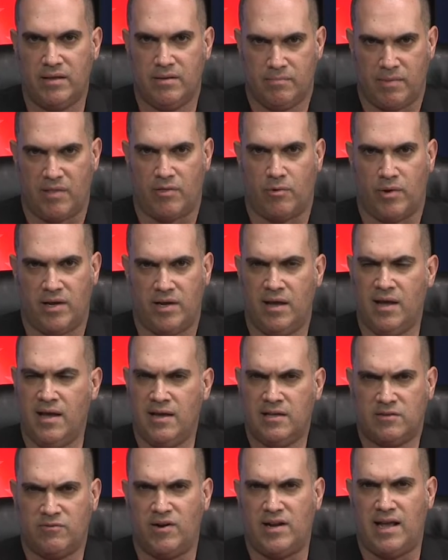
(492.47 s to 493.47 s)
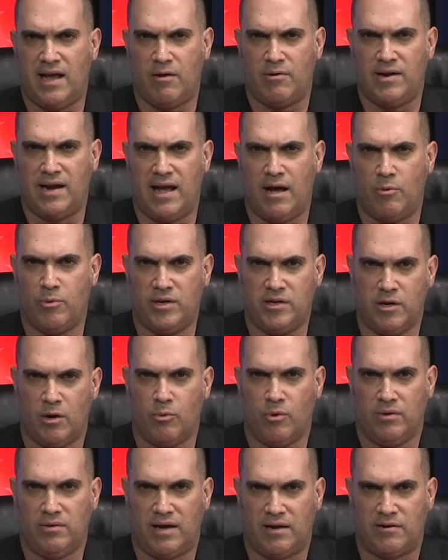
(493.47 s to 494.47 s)
By the way, it's funny how now we
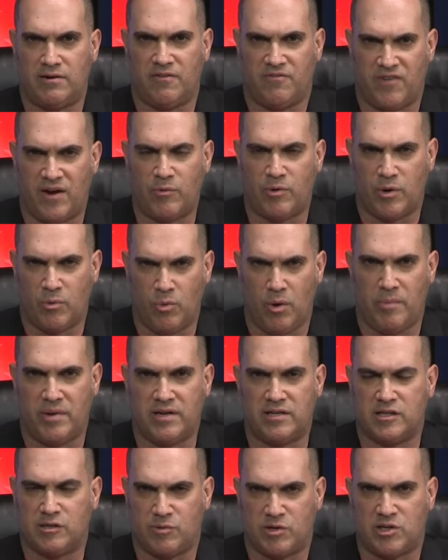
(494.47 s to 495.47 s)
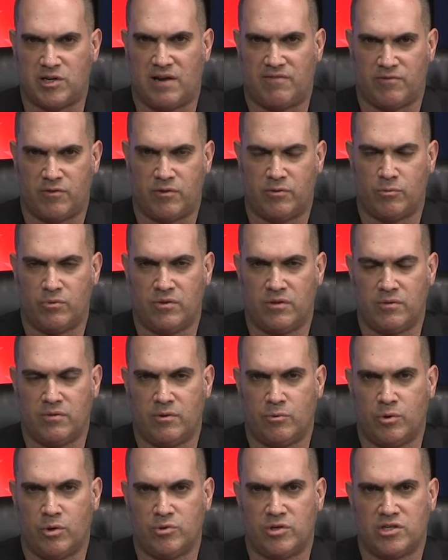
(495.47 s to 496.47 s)
know how to define what a woman is, especially after the
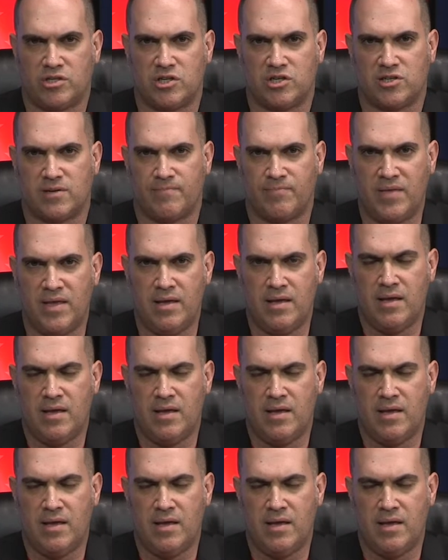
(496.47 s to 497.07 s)
the Roe decision.